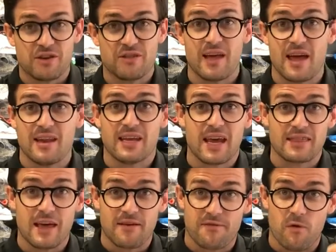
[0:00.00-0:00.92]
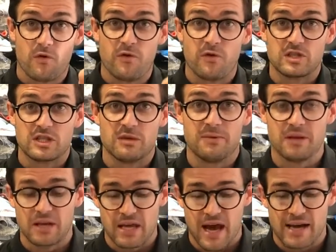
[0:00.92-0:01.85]
so then you get that forefoot
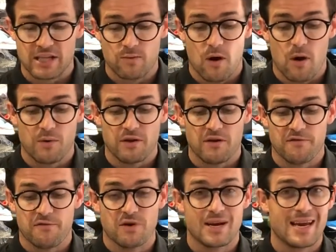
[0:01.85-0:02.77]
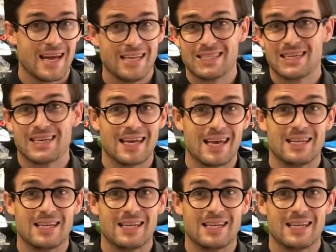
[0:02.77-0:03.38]
stability as well when your foot needs it